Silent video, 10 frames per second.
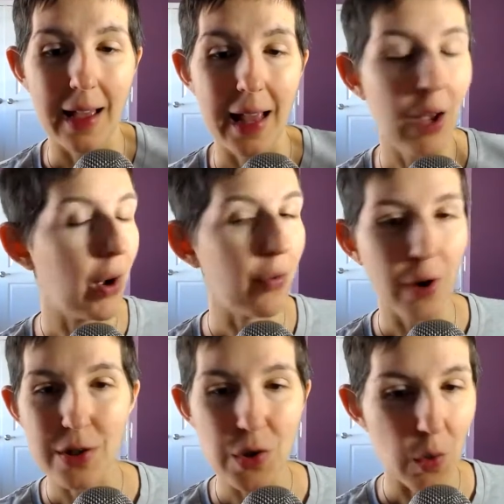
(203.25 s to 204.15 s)
And however
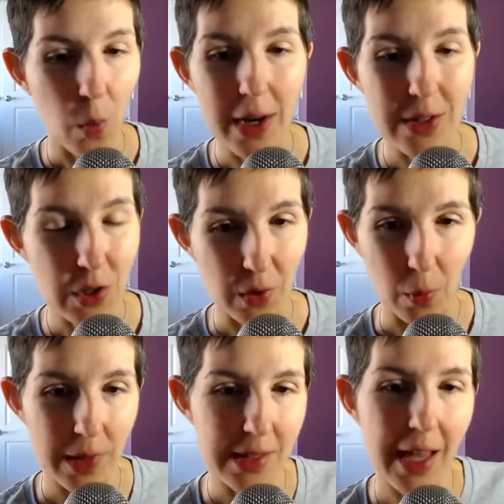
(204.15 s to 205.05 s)
else you want to do it,
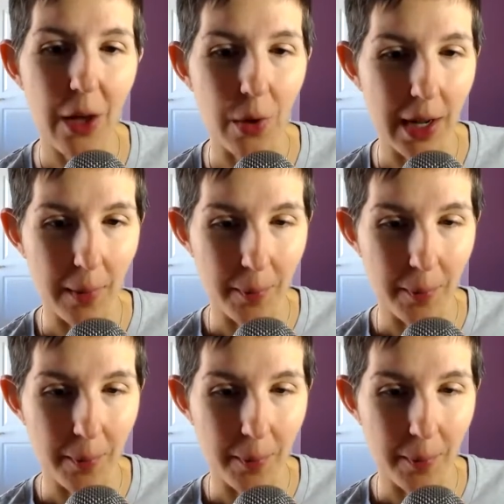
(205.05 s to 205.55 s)
with integrity,